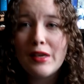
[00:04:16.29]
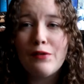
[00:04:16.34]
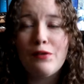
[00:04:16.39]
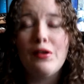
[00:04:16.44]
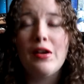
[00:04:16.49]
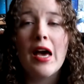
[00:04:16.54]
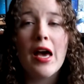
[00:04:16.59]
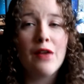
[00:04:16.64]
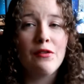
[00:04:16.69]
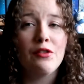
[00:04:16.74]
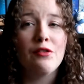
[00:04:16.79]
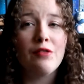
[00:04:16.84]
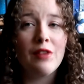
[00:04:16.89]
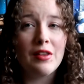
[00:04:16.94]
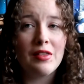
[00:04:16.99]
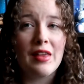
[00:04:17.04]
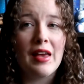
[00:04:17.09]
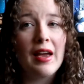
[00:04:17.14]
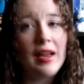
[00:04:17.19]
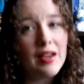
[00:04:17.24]
If you haven't
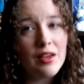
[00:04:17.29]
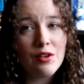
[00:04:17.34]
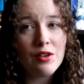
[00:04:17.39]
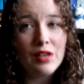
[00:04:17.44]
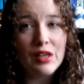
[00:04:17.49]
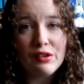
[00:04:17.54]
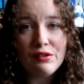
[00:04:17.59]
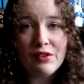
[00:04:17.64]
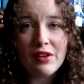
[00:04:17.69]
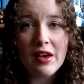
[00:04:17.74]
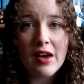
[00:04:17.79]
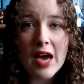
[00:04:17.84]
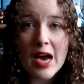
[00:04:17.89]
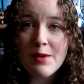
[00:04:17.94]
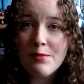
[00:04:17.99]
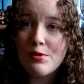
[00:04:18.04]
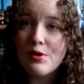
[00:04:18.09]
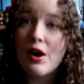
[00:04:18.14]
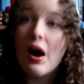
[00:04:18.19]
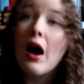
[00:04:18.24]
read The Hate You Give yet, I
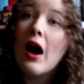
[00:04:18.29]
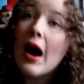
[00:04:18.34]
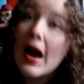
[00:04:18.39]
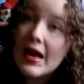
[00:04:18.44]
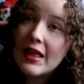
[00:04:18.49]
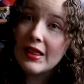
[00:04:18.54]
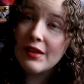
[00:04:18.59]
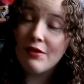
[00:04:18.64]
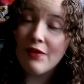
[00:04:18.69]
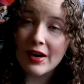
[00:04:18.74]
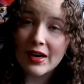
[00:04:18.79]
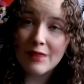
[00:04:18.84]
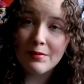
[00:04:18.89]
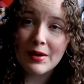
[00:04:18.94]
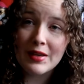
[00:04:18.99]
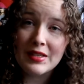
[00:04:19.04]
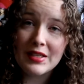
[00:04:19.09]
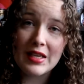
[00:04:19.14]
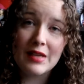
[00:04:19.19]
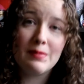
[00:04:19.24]
would highly
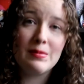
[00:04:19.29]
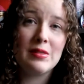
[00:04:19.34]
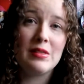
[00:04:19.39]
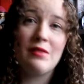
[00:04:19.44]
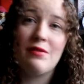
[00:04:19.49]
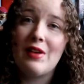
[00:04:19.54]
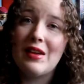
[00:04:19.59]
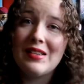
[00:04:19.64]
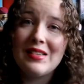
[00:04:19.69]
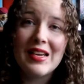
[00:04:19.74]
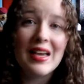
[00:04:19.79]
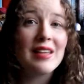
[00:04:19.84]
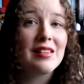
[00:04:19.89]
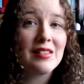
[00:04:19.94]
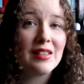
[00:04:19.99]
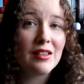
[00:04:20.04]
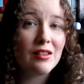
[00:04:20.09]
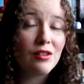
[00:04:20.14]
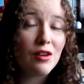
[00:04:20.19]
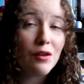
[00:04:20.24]
recommend it. It was a
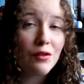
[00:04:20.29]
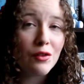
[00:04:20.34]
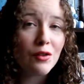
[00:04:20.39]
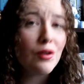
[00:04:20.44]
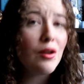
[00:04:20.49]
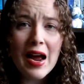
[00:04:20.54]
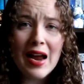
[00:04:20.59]
fantastic novel.